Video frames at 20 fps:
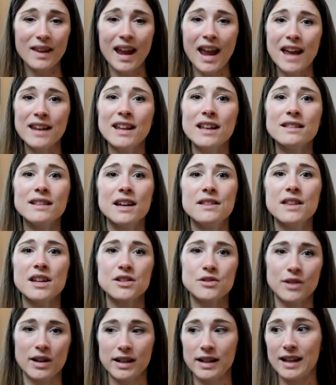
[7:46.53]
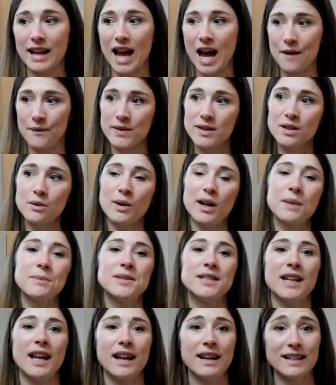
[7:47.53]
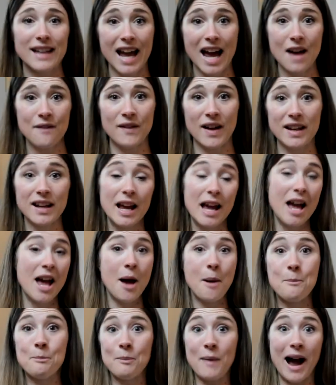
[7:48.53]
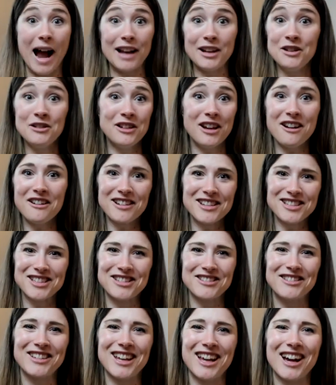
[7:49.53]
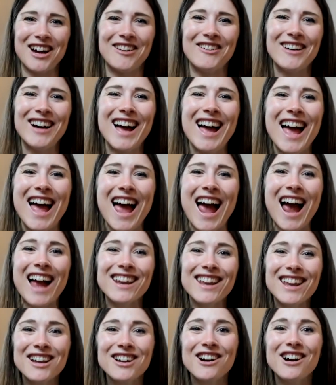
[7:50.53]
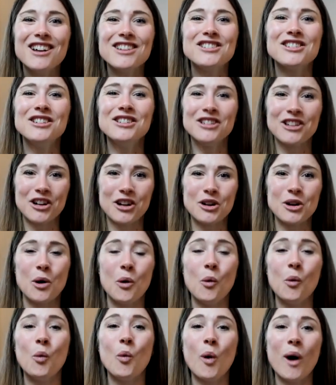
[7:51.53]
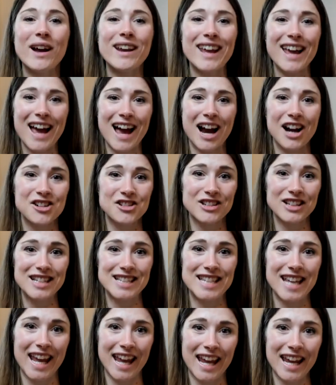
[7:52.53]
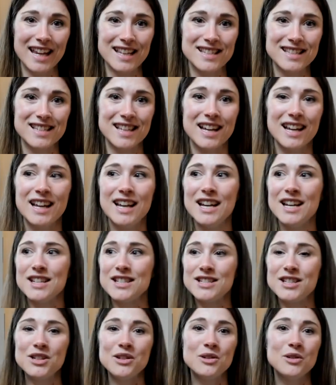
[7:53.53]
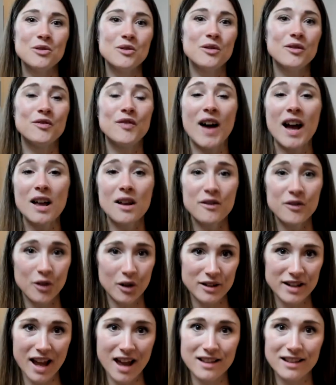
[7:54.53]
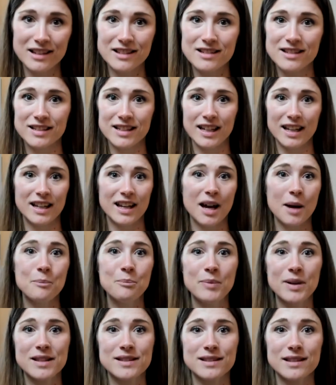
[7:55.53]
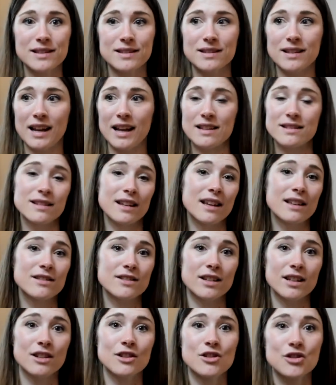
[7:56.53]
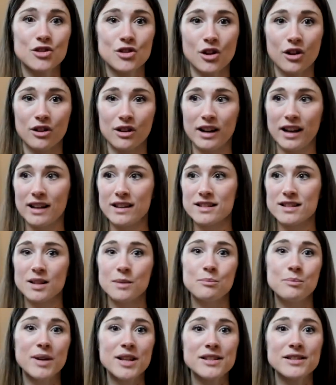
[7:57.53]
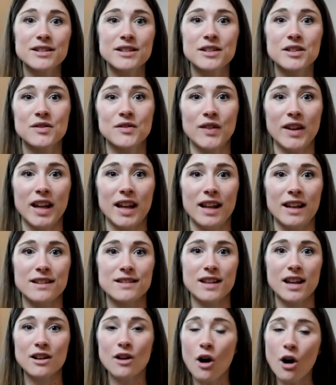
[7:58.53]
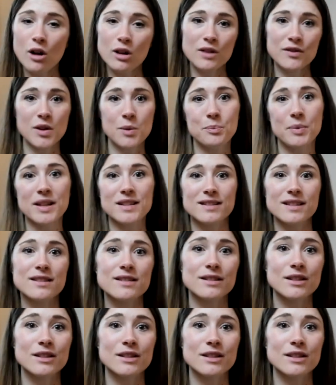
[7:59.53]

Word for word: And I led that training half at the Y M C A and half at my new yoga studio. And I got to learn what it actually takes to file for an L L C, a business license, insurance, business fees, and all of the business